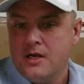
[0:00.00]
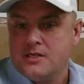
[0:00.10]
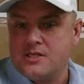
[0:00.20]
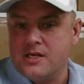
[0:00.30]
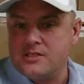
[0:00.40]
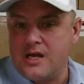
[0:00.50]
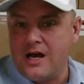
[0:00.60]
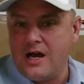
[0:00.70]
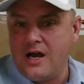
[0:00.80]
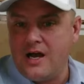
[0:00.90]
says,
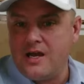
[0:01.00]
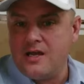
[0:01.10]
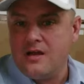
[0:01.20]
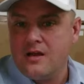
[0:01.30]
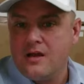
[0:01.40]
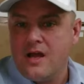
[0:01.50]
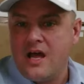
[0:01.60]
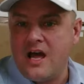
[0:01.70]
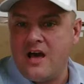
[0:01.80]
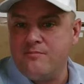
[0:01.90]
I
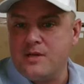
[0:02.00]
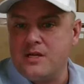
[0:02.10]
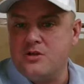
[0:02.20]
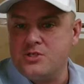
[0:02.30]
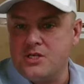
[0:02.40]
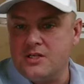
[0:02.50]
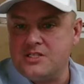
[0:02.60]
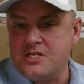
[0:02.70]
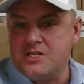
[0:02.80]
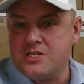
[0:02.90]
have been using List
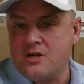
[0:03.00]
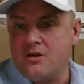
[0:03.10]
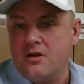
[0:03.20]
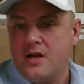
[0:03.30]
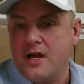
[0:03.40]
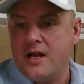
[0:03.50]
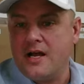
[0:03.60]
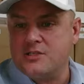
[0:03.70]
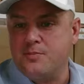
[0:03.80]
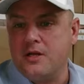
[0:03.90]
Easier and
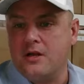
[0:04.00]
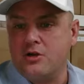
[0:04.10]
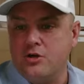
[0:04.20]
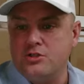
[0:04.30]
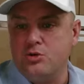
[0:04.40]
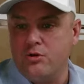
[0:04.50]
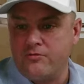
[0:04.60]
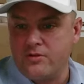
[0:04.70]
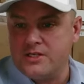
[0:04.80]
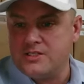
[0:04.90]
has been a good tool
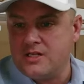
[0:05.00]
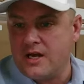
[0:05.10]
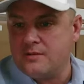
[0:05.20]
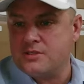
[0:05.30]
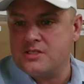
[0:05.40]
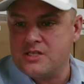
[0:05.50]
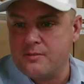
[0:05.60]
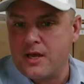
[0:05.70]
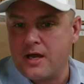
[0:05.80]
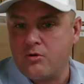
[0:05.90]
for listing items in the same
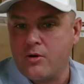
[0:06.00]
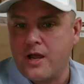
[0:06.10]
category.